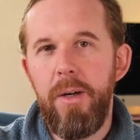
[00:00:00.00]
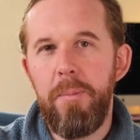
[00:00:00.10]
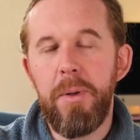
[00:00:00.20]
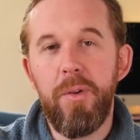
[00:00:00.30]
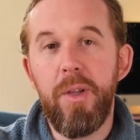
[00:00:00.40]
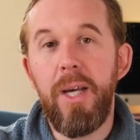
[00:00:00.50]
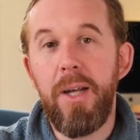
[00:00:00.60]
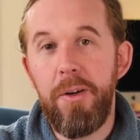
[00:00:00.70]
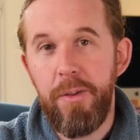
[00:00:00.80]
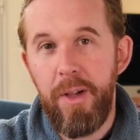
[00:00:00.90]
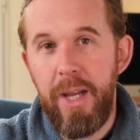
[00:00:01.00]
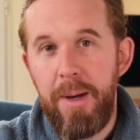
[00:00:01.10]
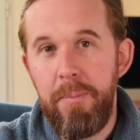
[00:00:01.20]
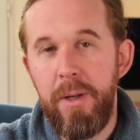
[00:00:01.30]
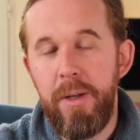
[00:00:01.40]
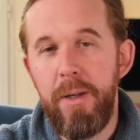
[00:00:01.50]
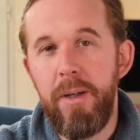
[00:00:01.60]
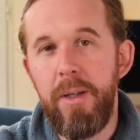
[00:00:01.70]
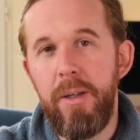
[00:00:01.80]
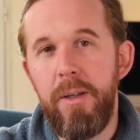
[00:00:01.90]
because they had another lab in
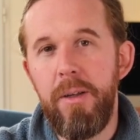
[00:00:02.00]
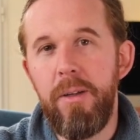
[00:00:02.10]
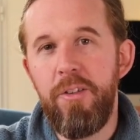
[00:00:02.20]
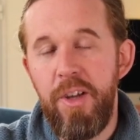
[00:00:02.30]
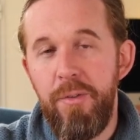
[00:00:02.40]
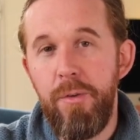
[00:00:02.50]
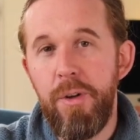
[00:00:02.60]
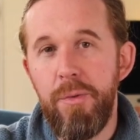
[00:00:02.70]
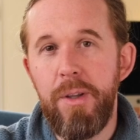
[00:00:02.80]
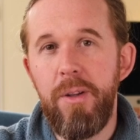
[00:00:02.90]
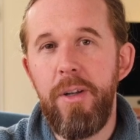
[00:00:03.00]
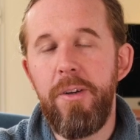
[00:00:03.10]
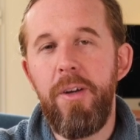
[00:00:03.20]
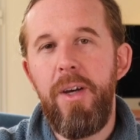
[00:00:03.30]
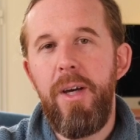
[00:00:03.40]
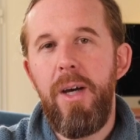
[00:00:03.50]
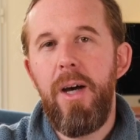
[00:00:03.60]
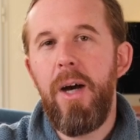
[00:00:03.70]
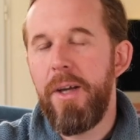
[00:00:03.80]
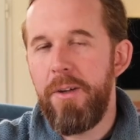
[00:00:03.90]
Geneva in Switzerland,
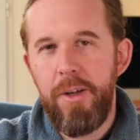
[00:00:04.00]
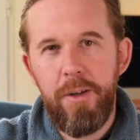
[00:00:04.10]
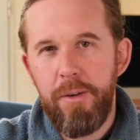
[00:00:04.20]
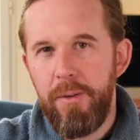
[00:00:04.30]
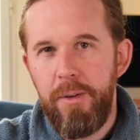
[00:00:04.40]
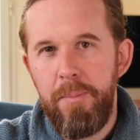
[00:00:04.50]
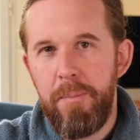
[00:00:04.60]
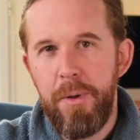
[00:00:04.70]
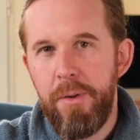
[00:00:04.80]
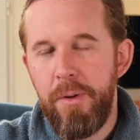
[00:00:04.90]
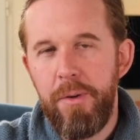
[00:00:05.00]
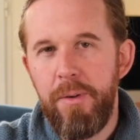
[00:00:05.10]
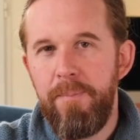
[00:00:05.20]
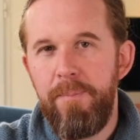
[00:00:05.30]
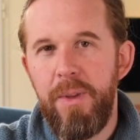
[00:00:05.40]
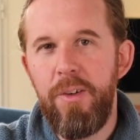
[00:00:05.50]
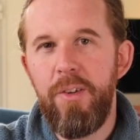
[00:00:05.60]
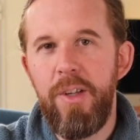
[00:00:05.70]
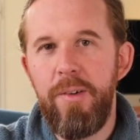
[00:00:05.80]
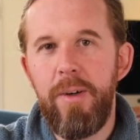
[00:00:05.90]
and I did it in person in
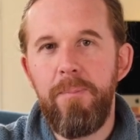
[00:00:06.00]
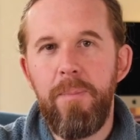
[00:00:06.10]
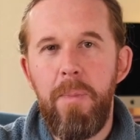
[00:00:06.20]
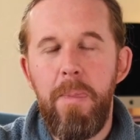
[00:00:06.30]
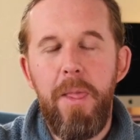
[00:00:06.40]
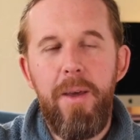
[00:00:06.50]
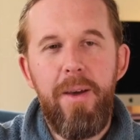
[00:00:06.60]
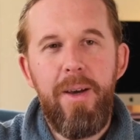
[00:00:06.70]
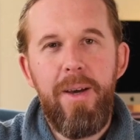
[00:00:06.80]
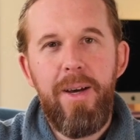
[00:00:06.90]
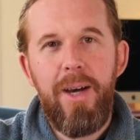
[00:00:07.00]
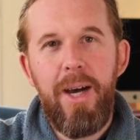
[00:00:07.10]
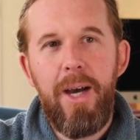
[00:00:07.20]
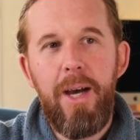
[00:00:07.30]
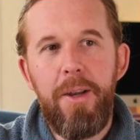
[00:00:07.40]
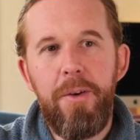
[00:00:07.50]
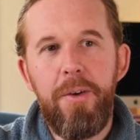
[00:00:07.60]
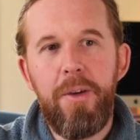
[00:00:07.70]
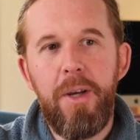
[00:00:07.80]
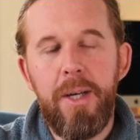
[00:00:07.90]
Geneva.
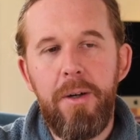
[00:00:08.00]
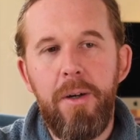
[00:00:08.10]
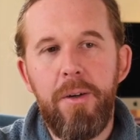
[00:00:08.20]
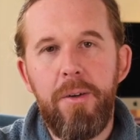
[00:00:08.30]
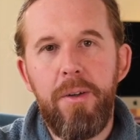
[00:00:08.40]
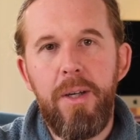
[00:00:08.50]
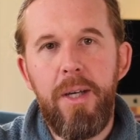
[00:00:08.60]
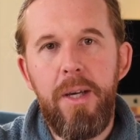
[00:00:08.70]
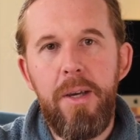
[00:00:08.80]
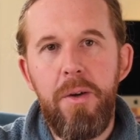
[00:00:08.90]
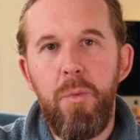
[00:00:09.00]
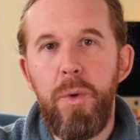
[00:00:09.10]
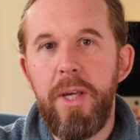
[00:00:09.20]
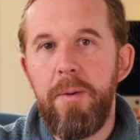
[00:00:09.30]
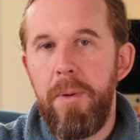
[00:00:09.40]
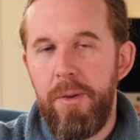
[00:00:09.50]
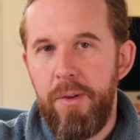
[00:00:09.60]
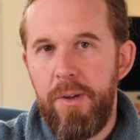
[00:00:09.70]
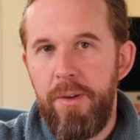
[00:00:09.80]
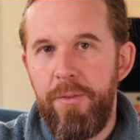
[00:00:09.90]
And I got a weak
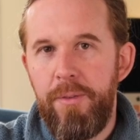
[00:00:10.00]
positive